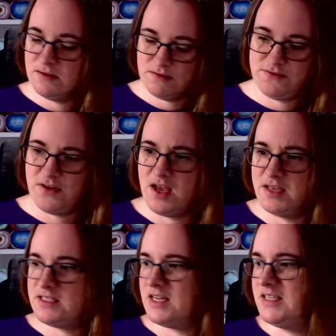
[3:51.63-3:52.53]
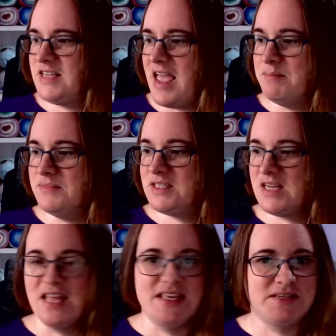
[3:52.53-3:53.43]
first attempt
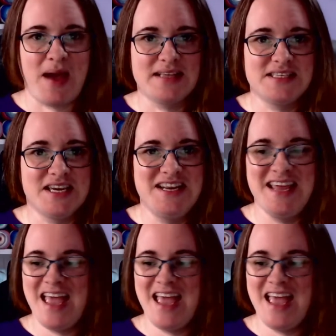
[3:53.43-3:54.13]
at this pattern.